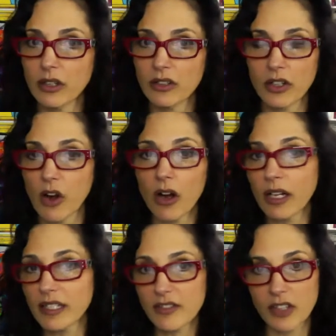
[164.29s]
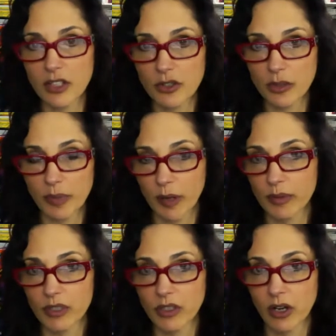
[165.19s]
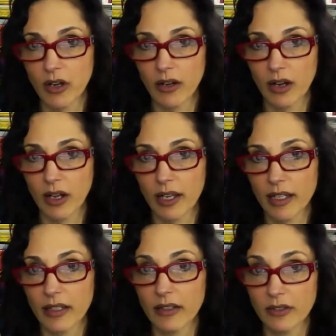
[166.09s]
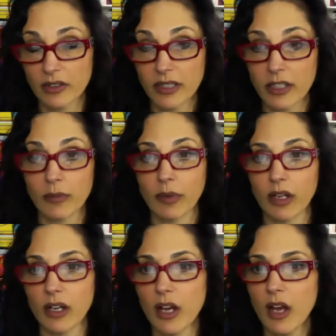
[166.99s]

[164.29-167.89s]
there are all kinds of things you can publish in a Kindle book.